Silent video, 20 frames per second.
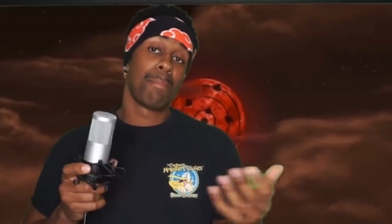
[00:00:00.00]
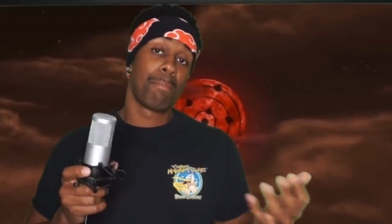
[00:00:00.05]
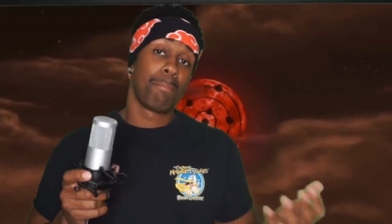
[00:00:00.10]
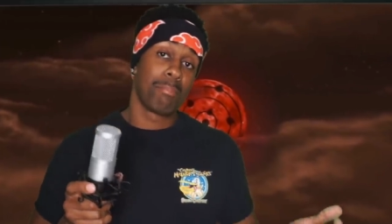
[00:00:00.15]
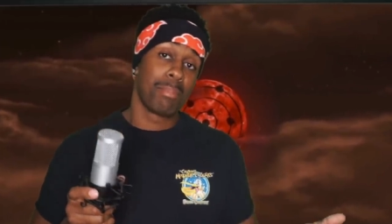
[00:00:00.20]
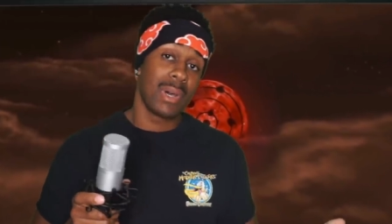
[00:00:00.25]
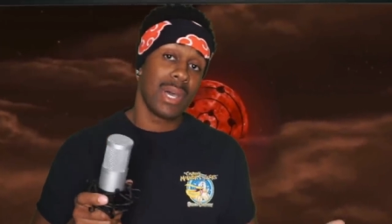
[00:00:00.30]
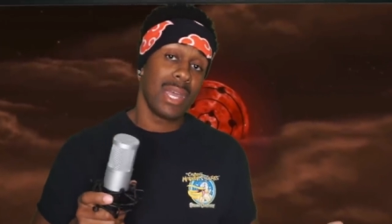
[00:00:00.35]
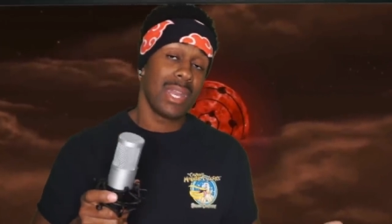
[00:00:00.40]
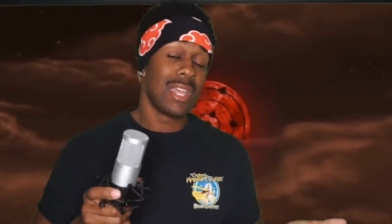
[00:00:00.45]

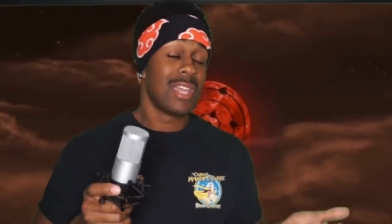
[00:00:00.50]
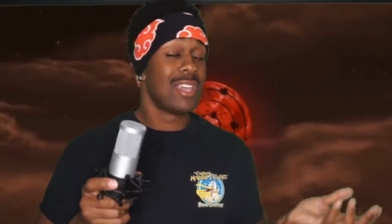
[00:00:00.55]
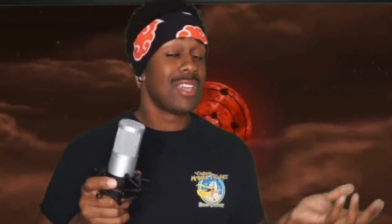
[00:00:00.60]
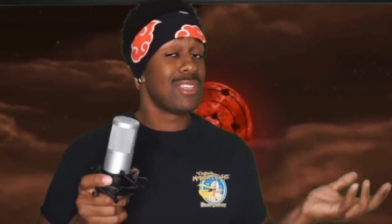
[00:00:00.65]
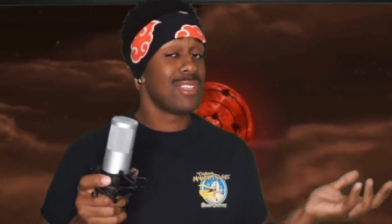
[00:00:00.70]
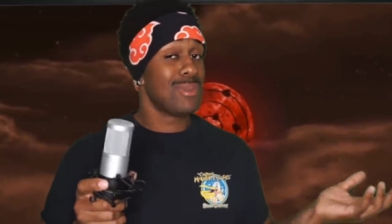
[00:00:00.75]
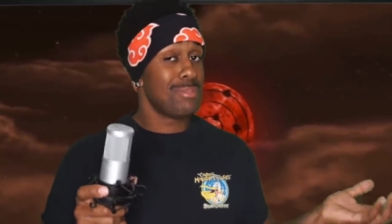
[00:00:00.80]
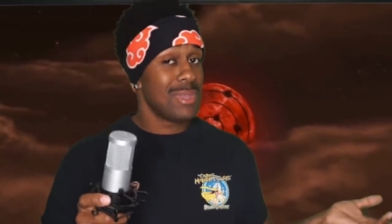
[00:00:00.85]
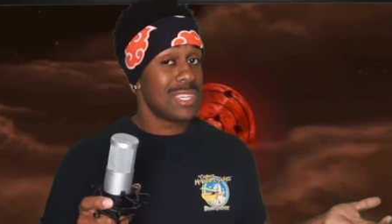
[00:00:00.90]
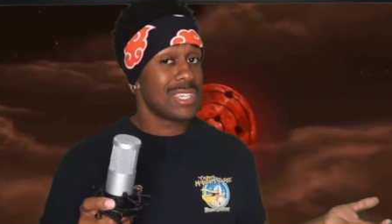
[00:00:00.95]
but
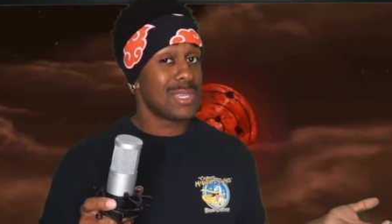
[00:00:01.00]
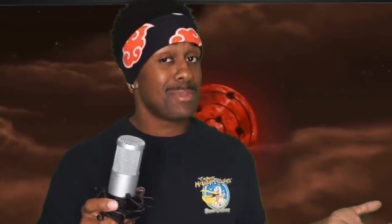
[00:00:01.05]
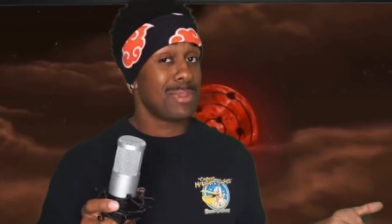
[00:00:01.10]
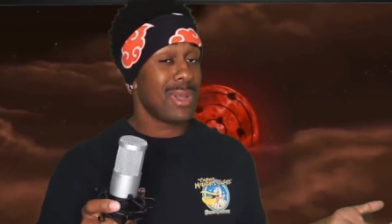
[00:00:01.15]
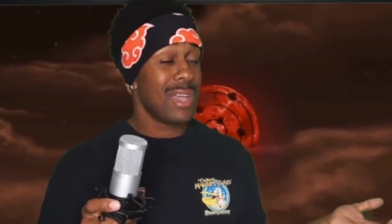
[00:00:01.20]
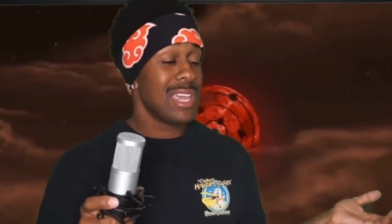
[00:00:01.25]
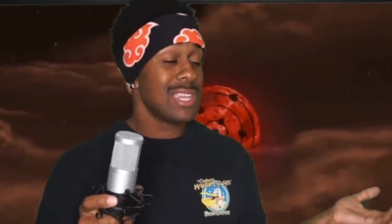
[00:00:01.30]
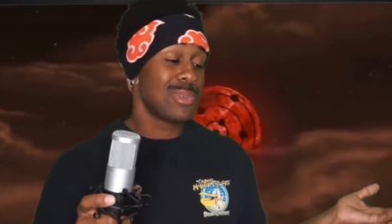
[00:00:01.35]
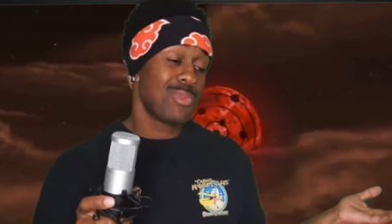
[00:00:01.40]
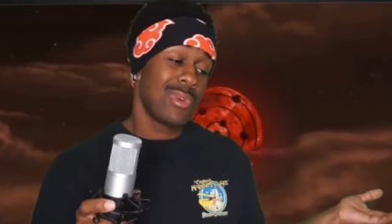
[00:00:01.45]
you'll be
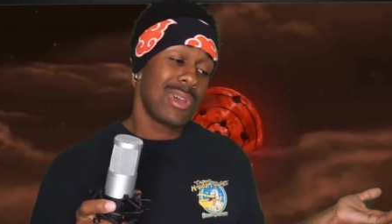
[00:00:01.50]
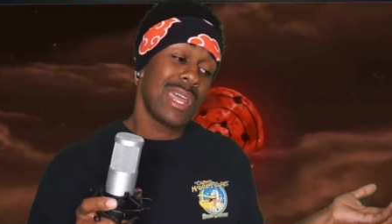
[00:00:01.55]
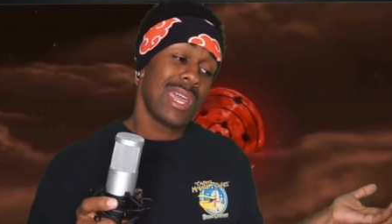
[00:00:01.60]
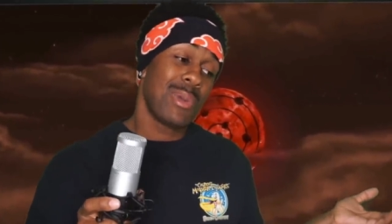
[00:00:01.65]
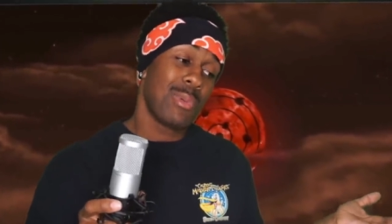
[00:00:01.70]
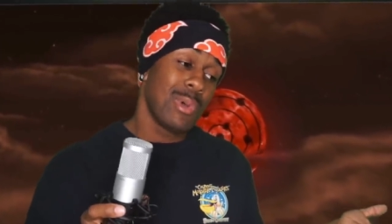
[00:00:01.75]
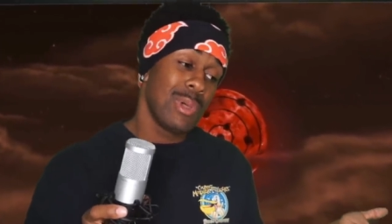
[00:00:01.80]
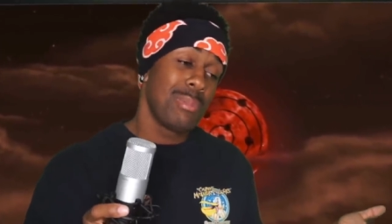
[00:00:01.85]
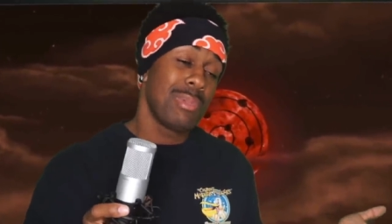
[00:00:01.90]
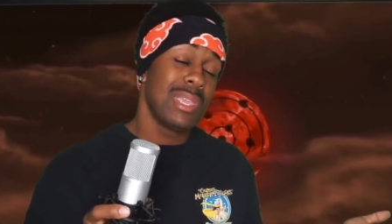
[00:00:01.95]
surprised what I
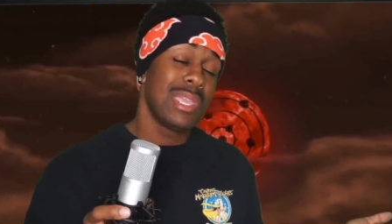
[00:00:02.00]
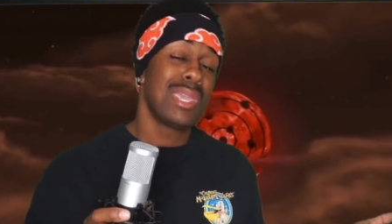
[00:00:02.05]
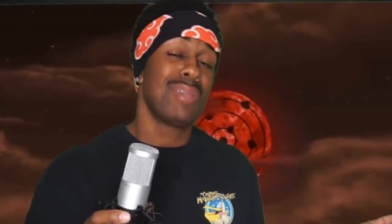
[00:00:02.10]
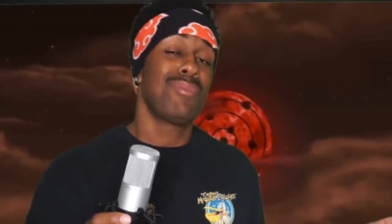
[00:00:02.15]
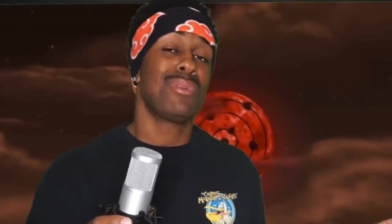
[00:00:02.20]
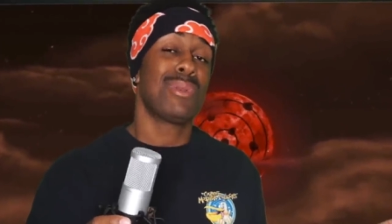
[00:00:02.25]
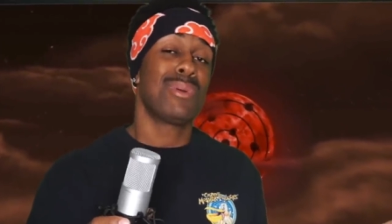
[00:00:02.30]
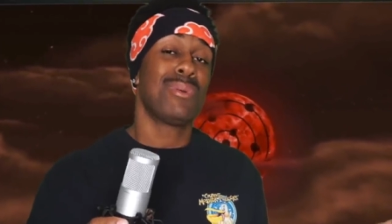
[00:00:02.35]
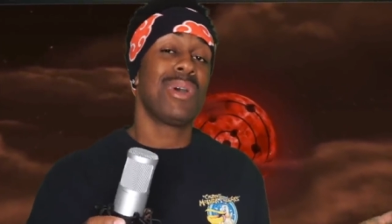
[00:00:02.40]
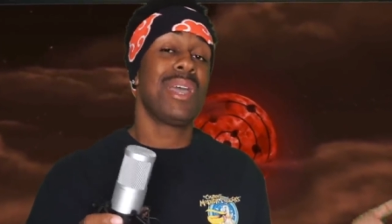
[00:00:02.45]
will be
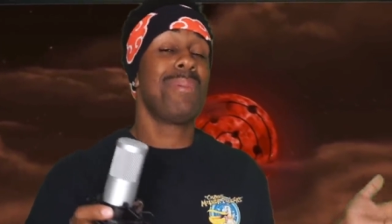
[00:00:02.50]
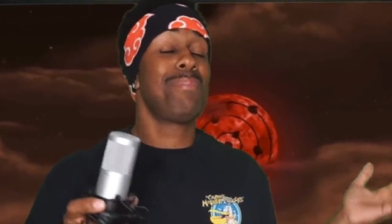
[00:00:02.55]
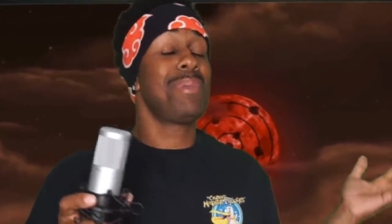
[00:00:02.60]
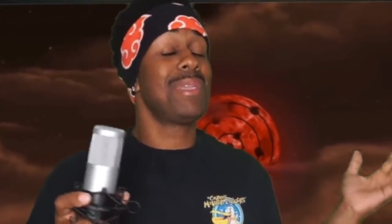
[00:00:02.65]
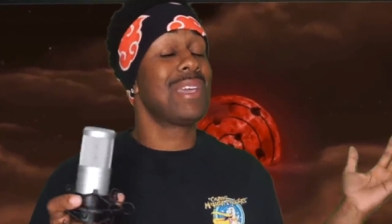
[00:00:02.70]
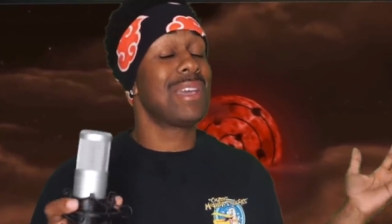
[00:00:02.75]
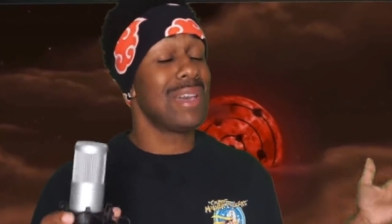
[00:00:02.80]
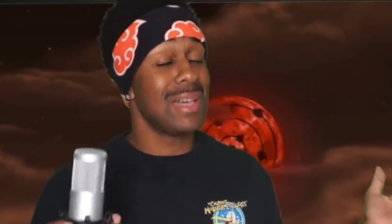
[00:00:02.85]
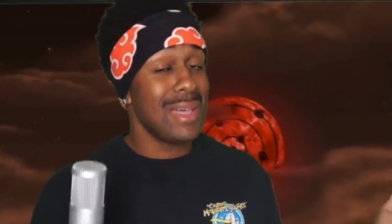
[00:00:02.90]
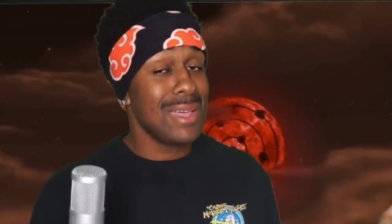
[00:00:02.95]
giving away
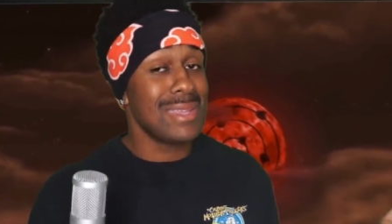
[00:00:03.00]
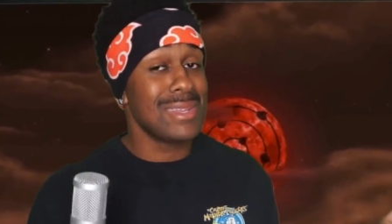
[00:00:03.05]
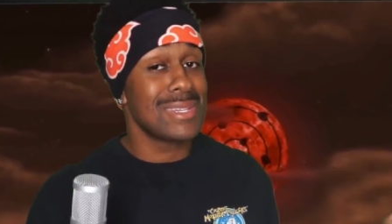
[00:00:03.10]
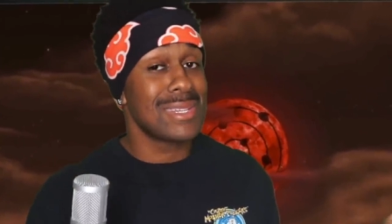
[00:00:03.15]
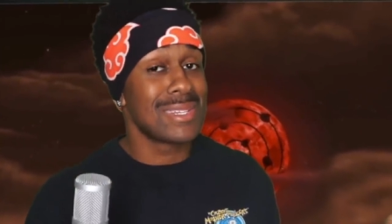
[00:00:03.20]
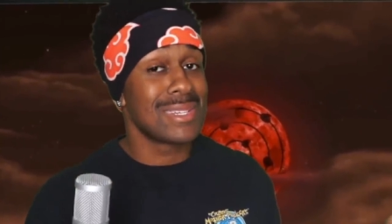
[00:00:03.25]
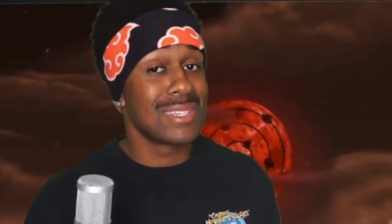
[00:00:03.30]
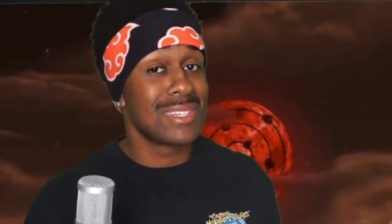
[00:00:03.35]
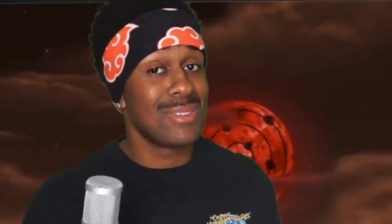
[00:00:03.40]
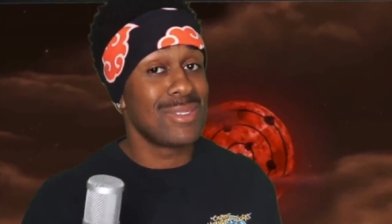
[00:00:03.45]

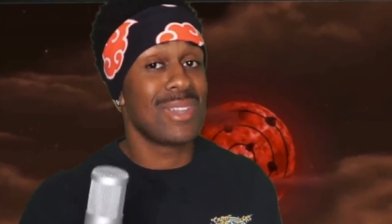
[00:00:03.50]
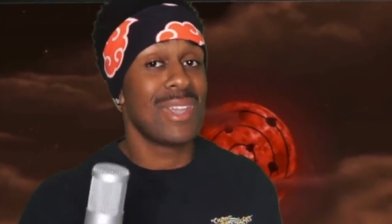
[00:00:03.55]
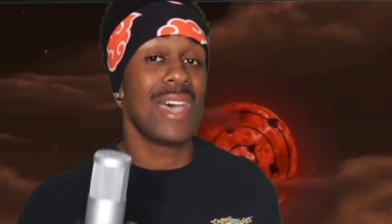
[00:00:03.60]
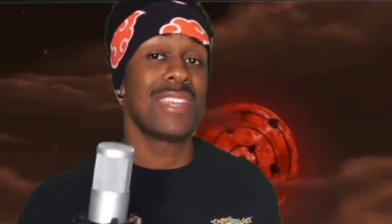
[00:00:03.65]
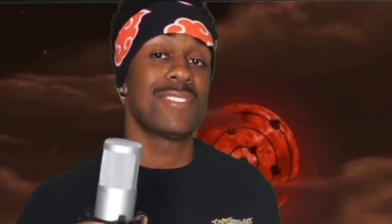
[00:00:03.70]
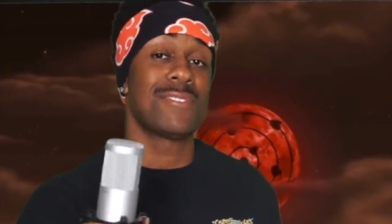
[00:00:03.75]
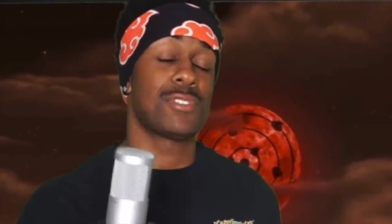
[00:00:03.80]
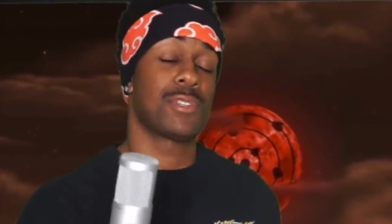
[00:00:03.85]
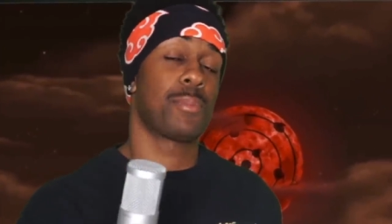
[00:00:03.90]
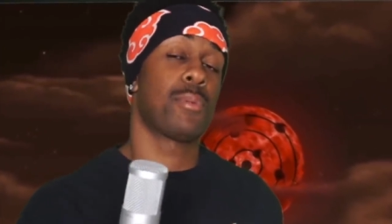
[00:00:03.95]
because you
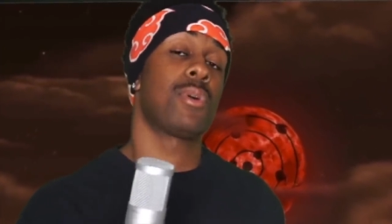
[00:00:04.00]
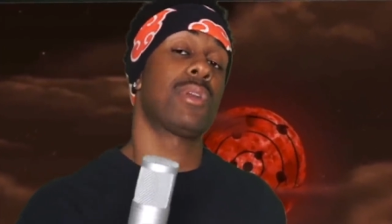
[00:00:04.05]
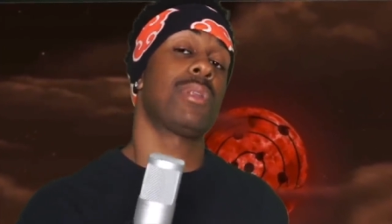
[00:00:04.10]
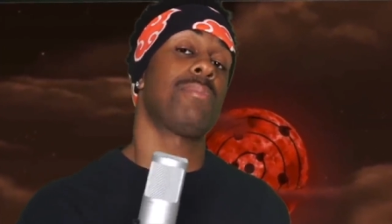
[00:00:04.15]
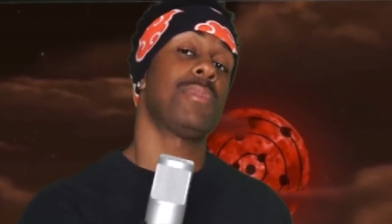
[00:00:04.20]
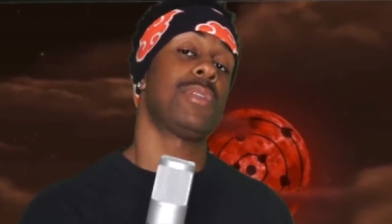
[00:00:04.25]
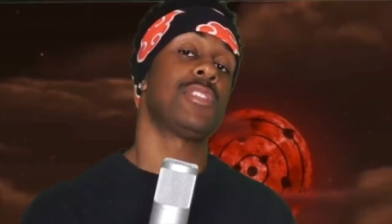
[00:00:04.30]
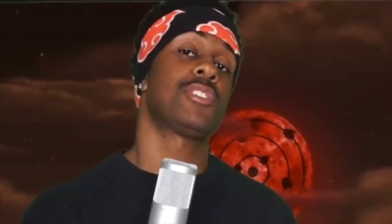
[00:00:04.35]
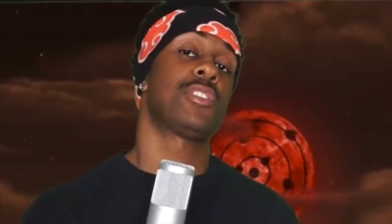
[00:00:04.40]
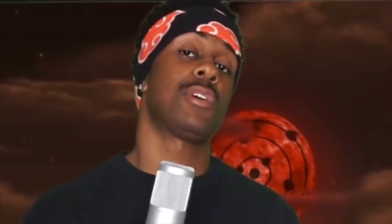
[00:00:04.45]
guys have supported
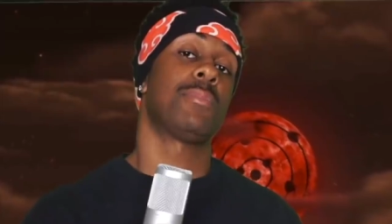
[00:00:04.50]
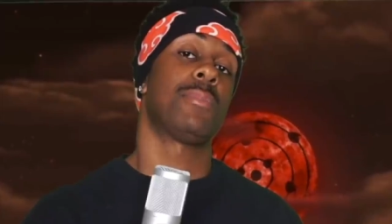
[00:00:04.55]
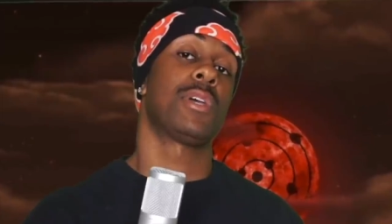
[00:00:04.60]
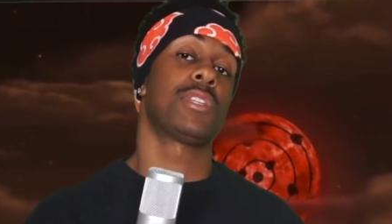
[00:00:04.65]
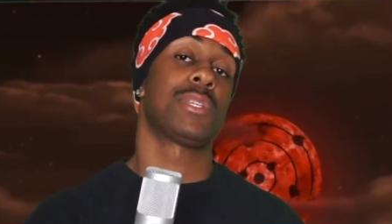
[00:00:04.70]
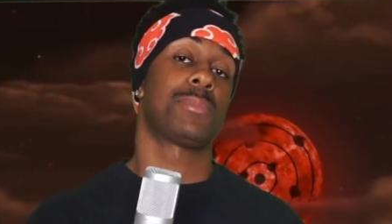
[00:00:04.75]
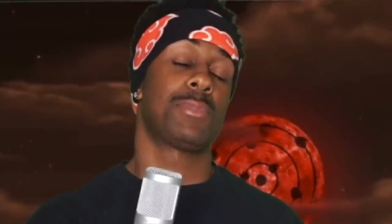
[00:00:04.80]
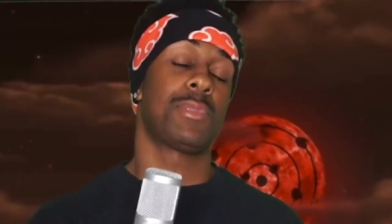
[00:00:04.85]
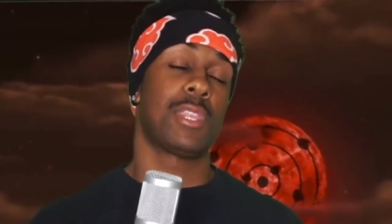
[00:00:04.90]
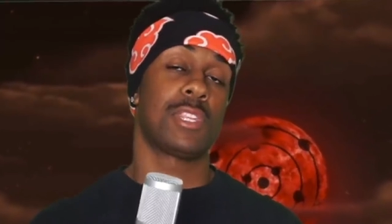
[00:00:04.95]
me so
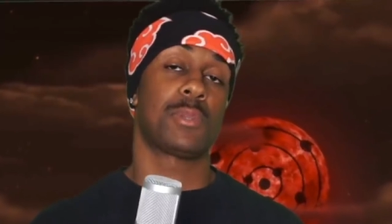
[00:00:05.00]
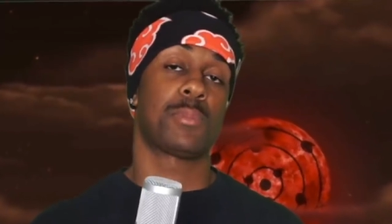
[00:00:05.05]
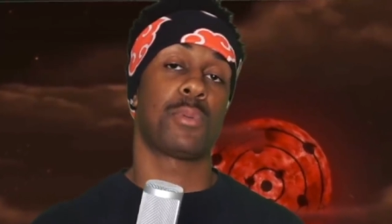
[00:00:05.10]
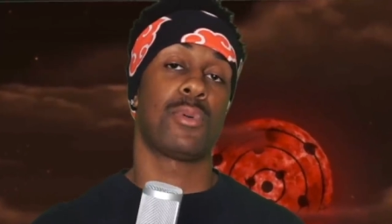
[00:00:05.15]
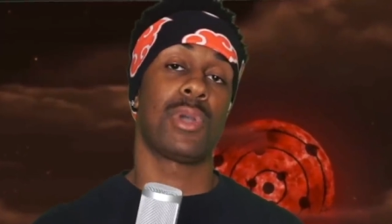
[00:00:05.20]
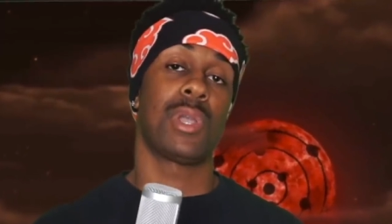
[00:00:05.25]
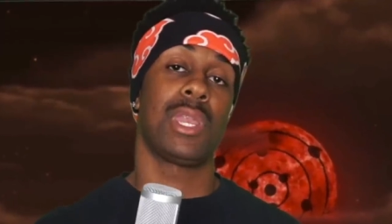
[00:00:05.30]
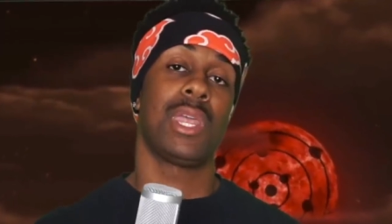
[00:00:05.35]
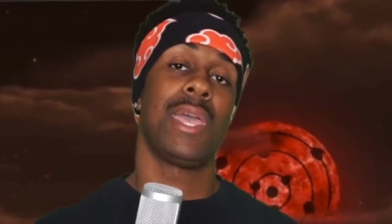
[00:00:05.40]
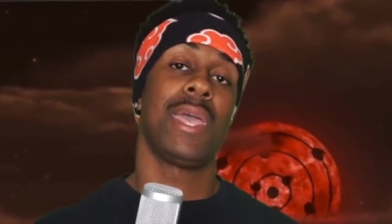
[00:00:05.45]
much up to this
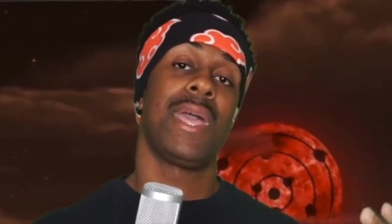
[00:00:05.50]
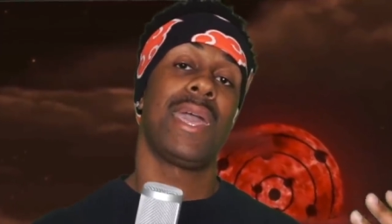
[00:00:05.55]
point,